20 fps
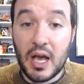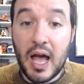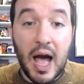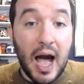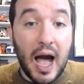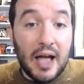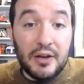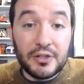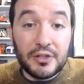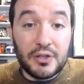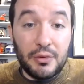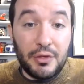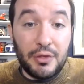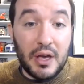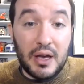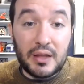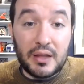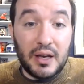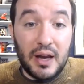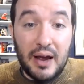I also
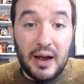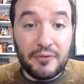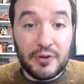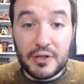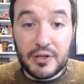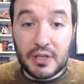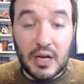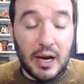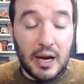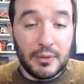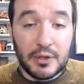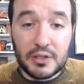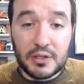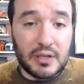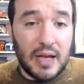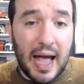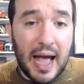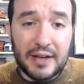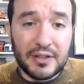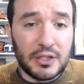think that Anfernee Simons
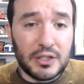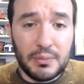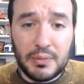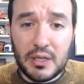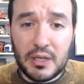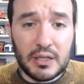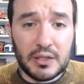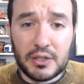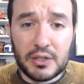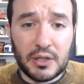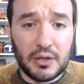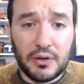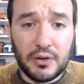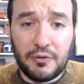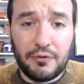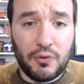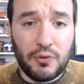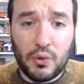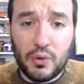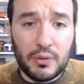has to be considered
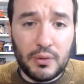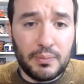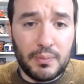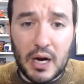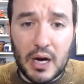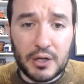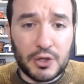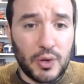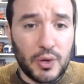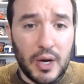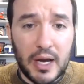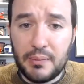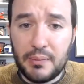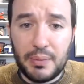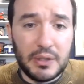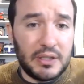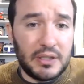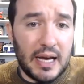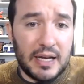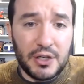for a trade
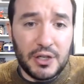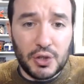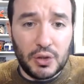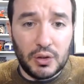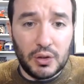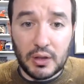potential.